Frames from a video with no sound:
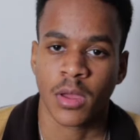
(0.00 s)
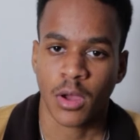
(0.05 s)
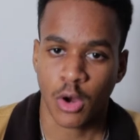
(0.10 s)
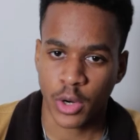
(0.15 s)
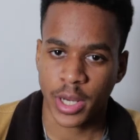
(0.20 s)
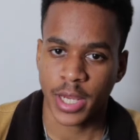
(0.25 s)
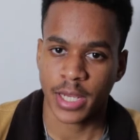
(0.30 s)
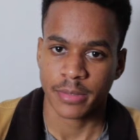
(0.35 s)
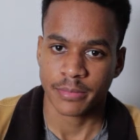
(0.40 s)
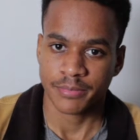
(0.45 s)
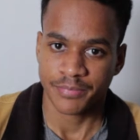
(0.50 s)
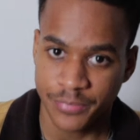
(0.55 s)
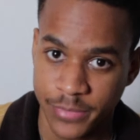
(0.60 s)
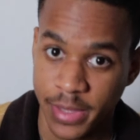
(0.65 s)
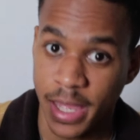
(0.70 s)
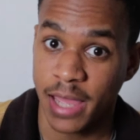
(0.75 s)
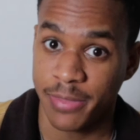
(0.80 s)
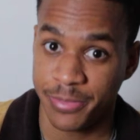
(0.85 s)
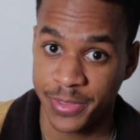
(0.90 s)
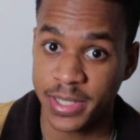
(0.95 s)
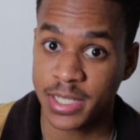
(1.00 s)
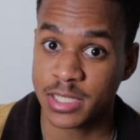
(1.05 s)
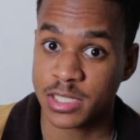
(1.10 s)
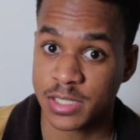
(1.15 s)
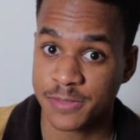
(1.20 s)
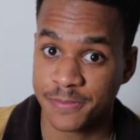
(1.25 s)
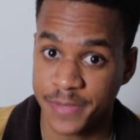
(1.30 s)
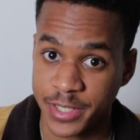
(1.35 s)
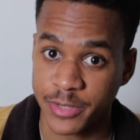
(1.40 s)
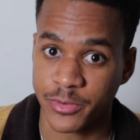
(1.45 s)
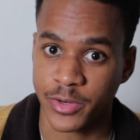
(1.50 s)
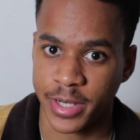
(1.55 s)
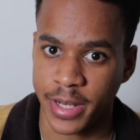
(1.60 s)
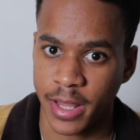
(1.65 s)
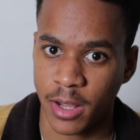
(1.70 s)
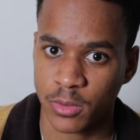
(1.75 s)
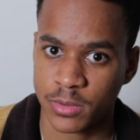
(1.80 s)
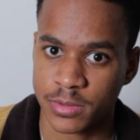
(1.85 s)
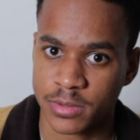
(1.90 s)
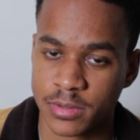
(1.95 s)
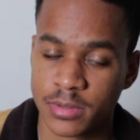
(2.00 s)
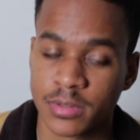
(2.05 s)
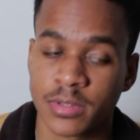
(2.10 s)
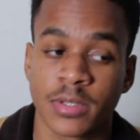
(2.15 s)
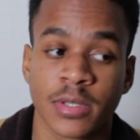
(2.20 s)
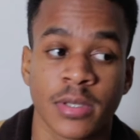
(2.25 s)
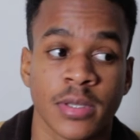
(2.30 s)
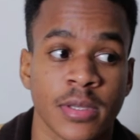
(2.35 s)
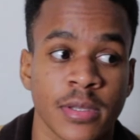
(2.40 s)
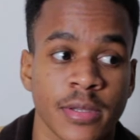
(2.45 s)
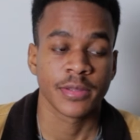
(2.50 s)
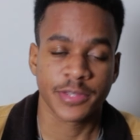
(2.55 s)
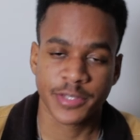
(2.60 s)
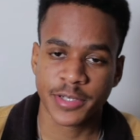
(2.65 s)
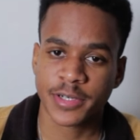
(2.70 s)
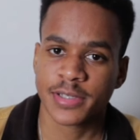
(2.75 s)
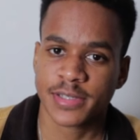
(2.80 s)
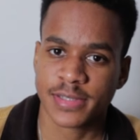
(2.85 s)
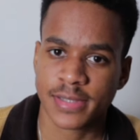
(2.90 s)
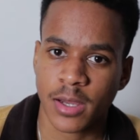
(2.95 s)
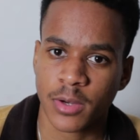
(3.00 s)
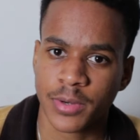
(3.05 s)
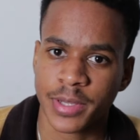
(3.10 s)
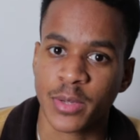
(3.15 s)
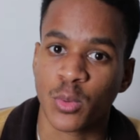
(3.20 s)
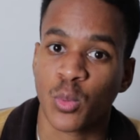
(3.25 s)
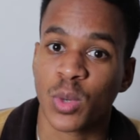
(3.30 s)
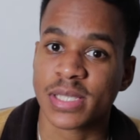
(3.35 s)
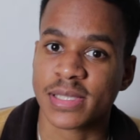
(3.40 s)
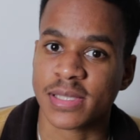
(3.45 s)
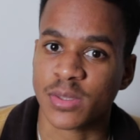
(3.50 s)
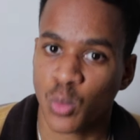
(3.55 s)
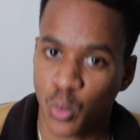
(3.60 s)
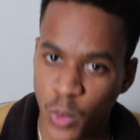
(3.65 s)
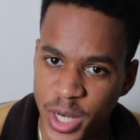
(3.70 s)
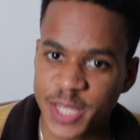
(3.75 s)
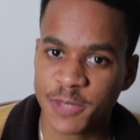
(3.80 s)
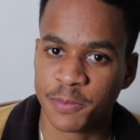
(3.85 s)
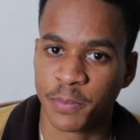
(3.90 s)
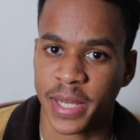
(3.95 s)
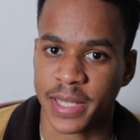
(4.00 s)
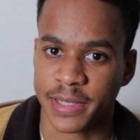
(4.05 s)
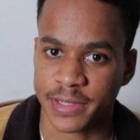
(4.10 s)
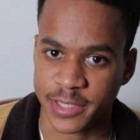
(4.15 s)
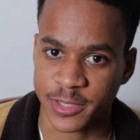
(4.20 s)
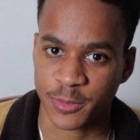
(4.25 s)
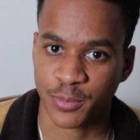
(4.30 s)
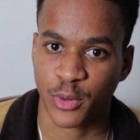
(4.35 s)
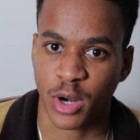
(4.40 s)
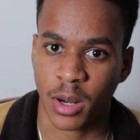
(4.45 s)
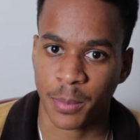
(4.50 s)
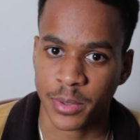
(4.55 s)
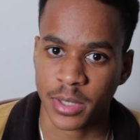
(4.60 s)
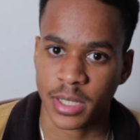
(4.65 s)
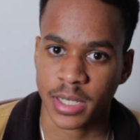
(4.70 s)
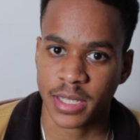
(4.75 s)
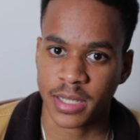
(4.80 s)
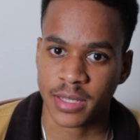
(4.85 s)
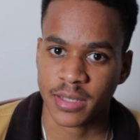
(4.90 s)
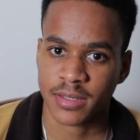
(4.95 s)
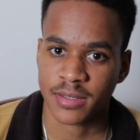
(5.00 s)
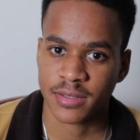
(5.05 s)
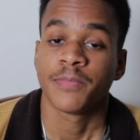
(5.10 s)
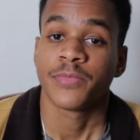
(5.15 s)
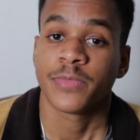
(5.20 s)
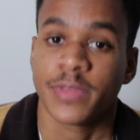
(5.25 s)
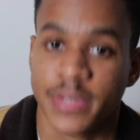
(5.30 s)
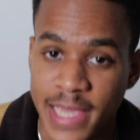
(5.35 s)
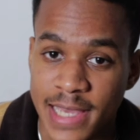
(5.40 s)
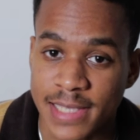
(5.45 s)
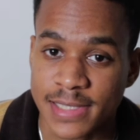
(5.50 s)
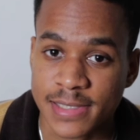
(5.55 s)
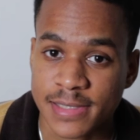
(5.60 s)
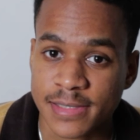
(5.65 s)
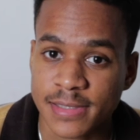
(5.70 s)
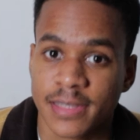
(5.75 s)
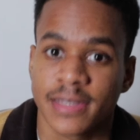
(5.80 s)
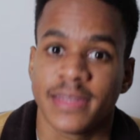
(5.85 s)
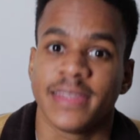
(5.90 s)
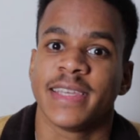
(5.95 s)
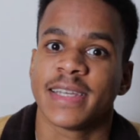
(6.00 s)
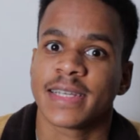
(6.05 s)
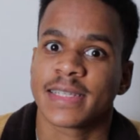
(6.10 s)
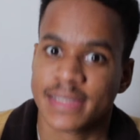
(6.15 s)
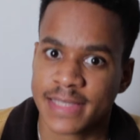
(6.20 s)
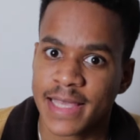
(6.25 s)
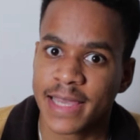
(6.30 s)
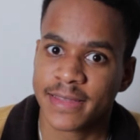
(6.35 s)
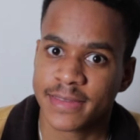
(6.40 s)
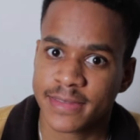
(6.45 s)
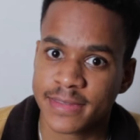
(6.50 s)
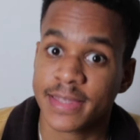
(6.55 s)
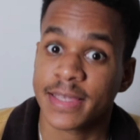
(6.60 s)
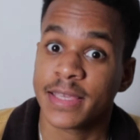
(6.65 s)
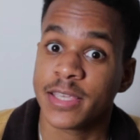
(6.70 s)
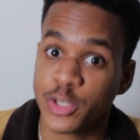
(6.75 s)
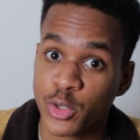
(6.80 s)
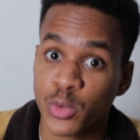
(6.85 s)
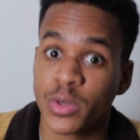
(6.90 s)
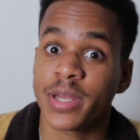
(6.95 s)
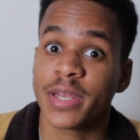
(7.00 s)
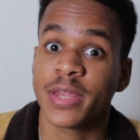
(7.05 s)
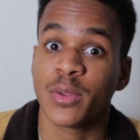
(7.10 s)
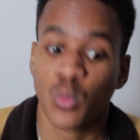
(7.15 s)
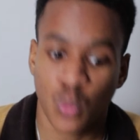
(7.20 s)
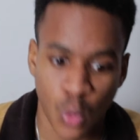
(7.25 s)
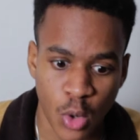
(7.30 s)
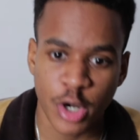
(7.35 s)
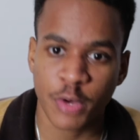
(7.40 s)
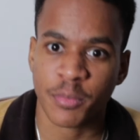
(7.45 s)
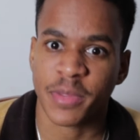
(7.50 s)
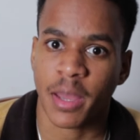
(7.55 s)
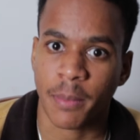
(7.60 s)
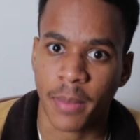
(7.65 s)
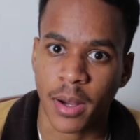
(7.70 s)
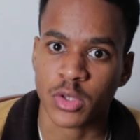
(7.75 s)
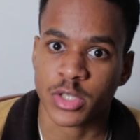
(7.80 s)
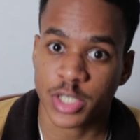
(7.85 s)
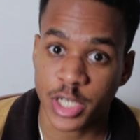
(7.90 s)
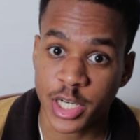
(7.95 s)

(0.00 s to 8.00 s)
Okay, I think I just figured it out. Turns out he wasn't weight painted properly. Yes, the exact thing Unity warned me about